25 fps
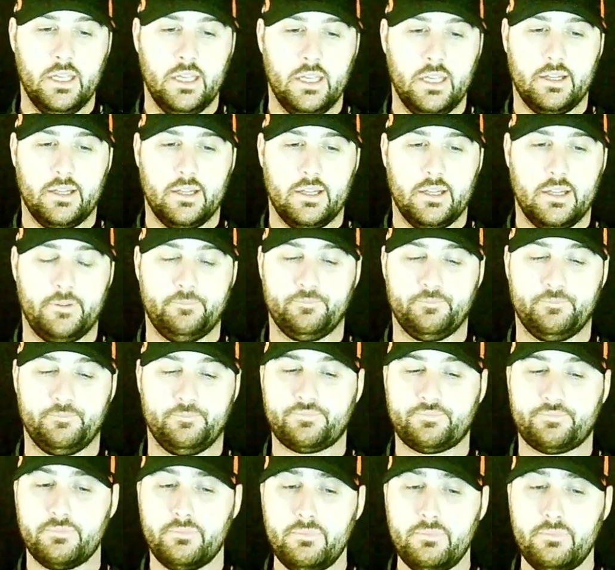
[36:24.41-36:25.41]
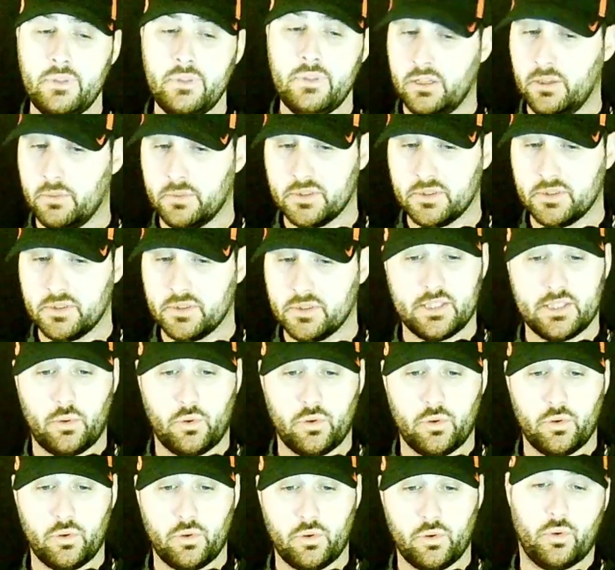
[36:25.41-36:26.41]
Number 6
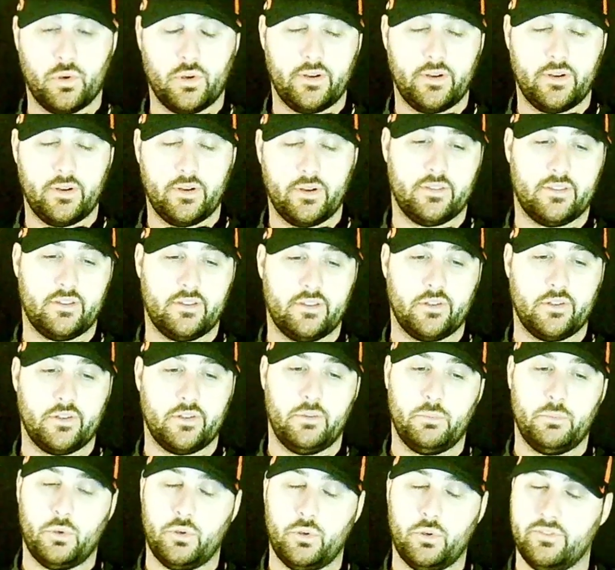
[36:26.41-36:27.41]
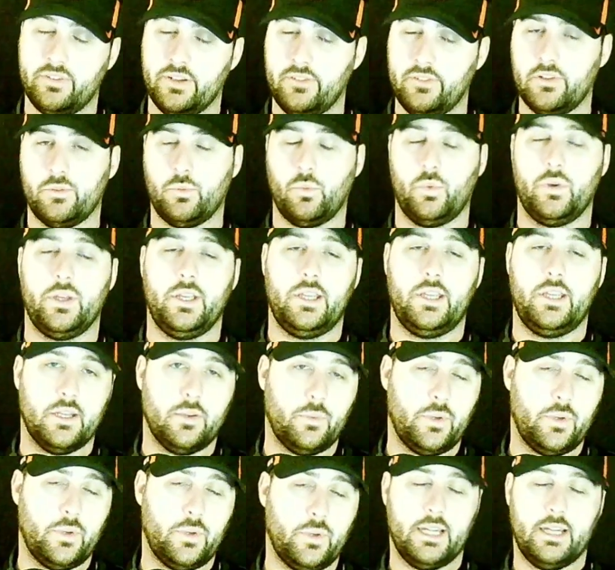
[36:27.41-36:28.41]
Oregon. Oregon is a 13-point favorite week in and
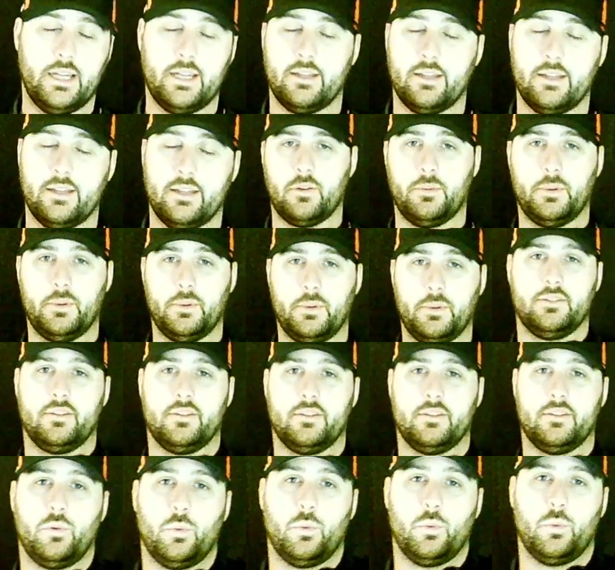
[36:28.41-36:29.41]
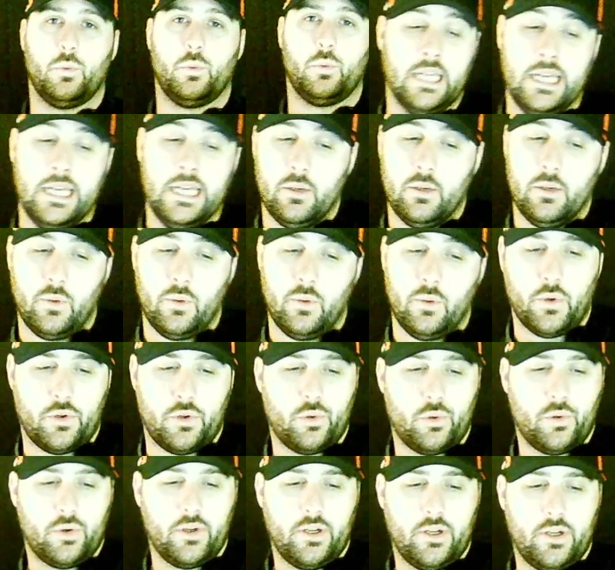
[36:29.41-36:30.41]
week out. I talk about this every week. We want
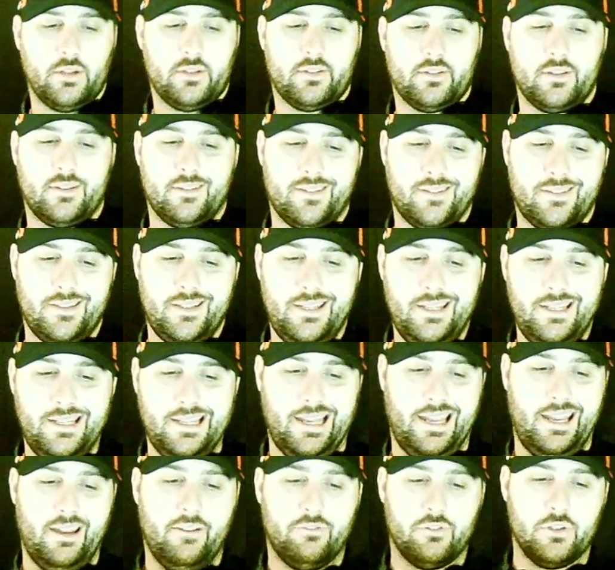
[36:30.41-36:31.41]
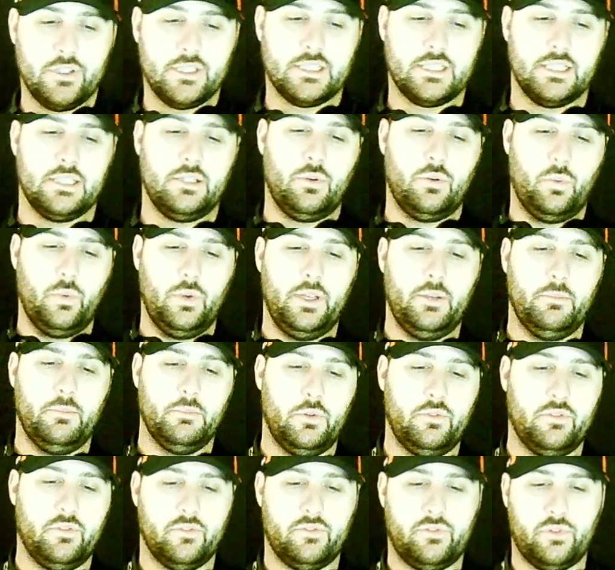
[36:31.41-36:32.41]
Oregon to succeed every single week
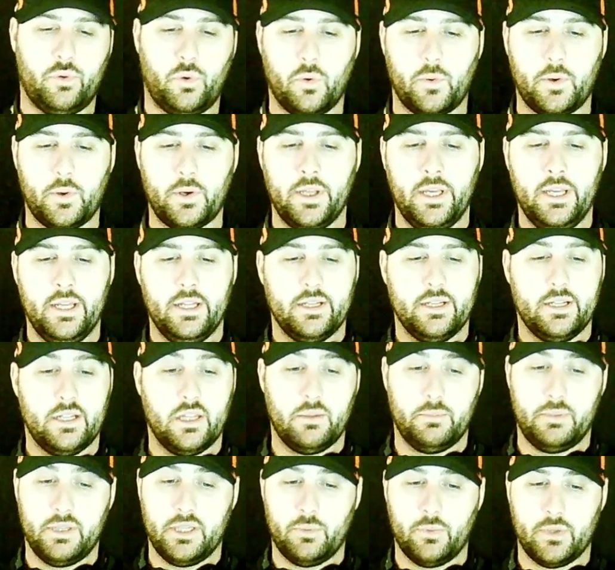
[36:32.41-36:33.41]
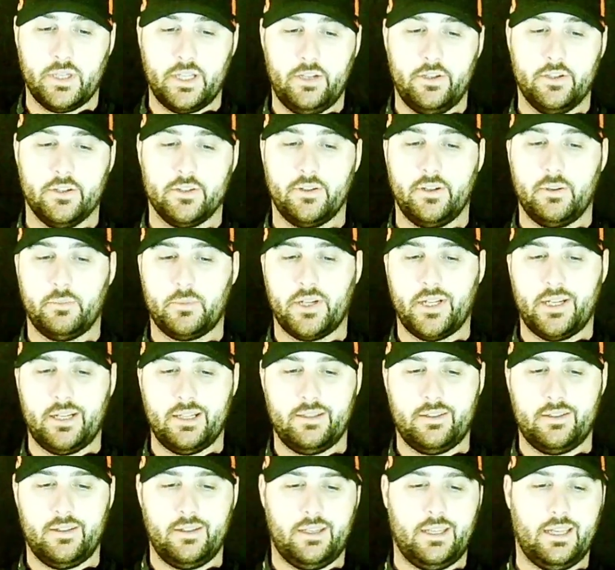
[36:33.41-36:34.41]
moving forward. Another big one here, number
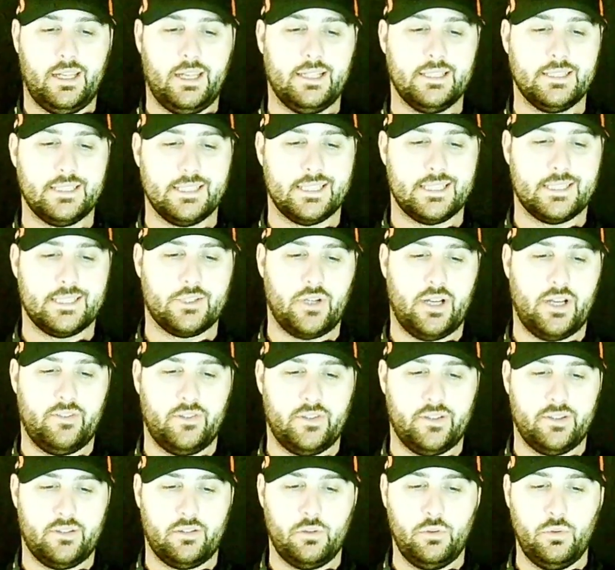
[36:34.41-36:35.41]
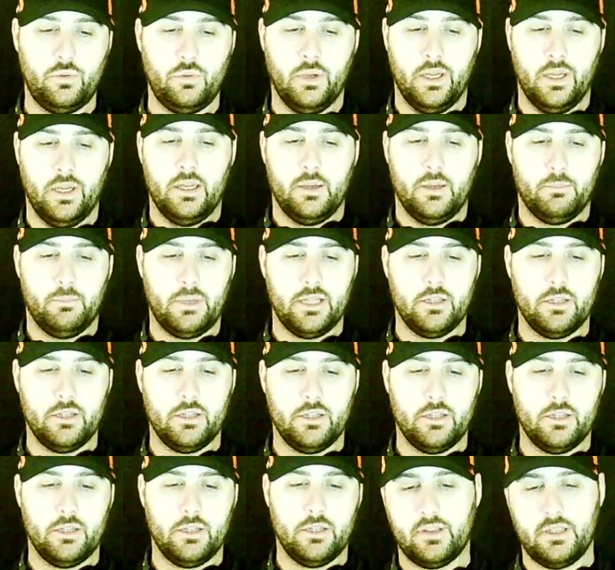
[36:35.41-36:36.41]
19 Kansas traveling to Baylor.
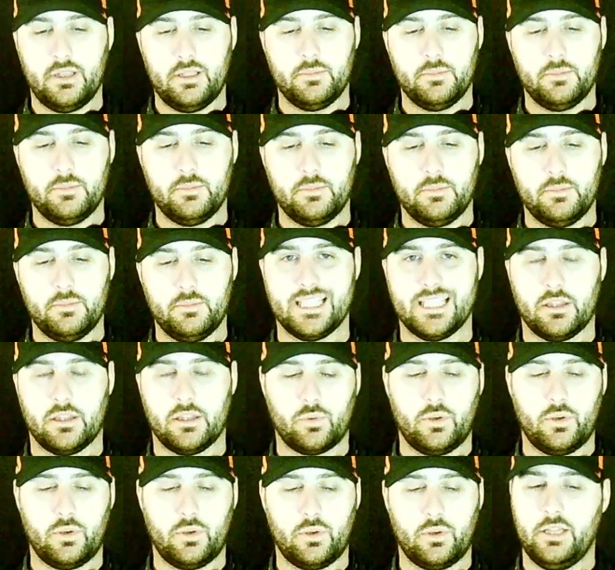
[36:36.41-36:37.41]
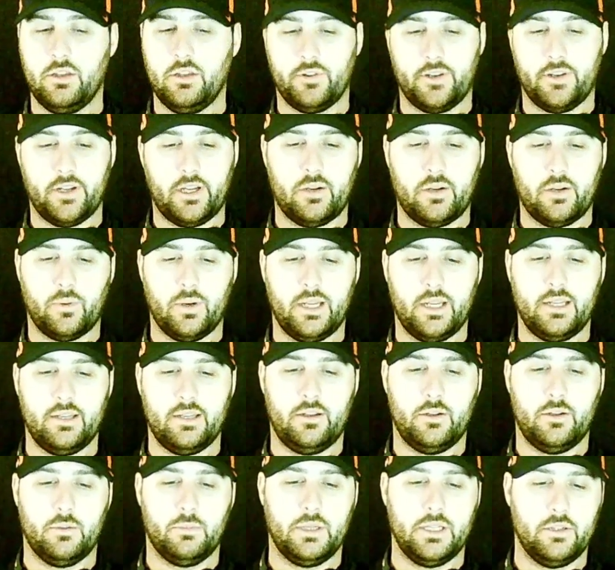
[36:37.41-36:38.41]
Both teams 6-3. Baylor not ranked
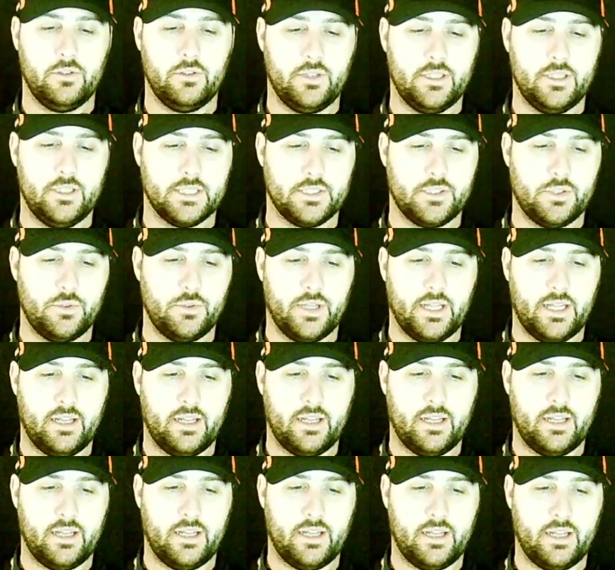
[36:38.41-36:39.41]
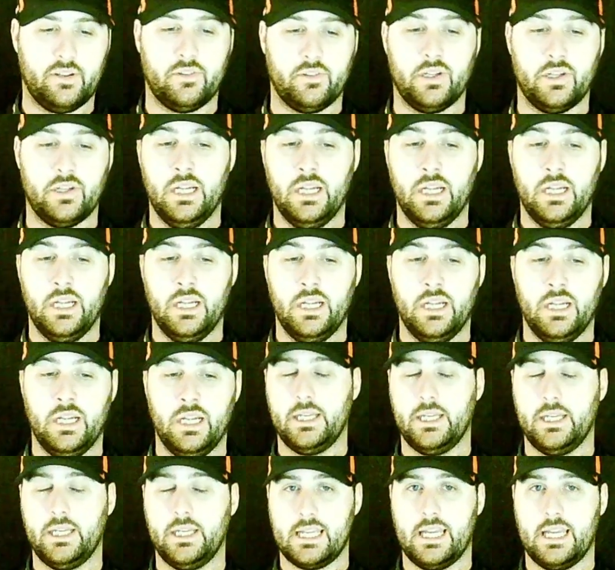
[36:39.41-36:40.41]
here. Baylor is a 2.5-point favorite.
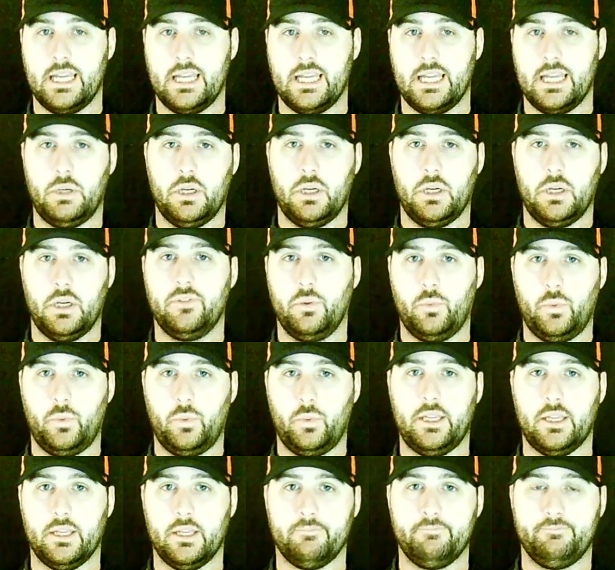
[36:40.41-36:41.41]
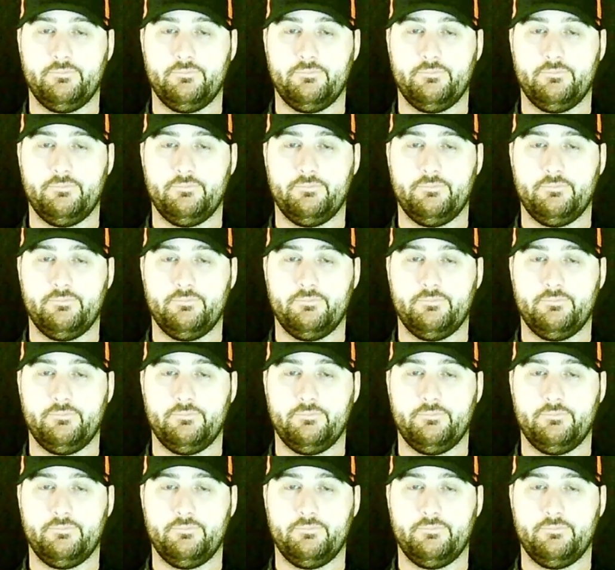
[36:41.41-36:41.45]
Biggest game of the weekend.